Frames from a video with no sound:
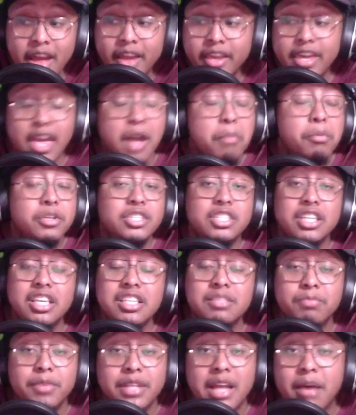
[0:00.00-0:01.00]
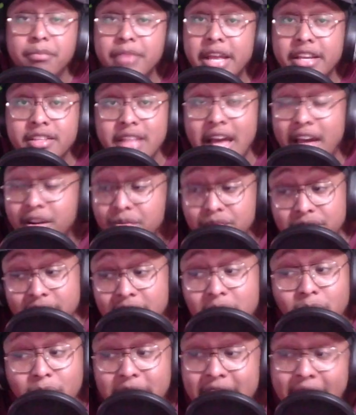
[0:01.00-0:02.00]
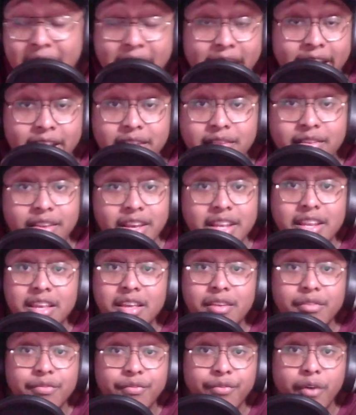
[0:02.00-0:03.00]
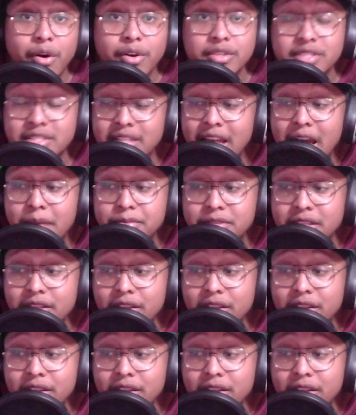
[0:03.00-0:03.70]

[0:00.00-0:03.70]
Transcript: Camaron Cheeseman, I'm not I don't think we had any false snaps,